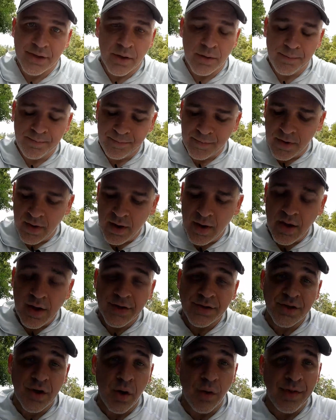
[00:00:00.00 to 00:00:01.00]
so.
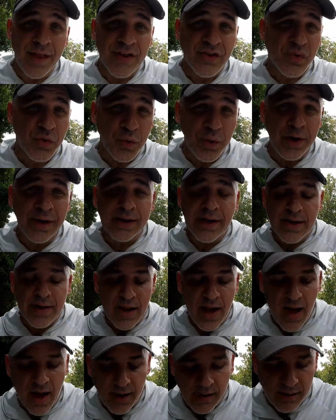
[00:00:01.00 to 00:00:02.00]
So that's really
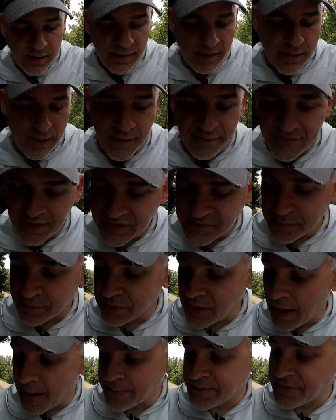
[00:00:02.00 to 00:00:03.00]
not a
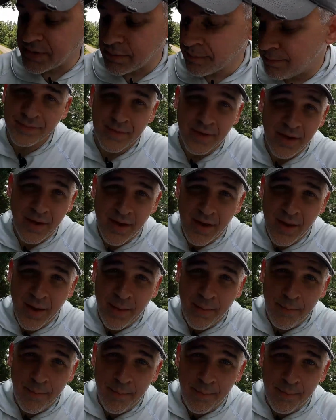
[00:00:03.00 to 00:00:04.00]
feasible option.
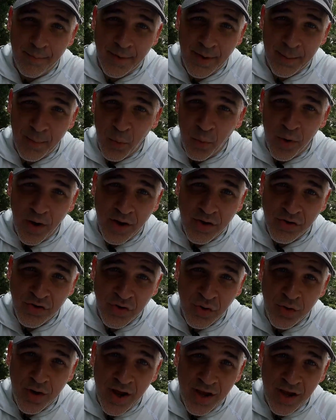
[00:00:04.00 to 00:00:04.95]
Number one, do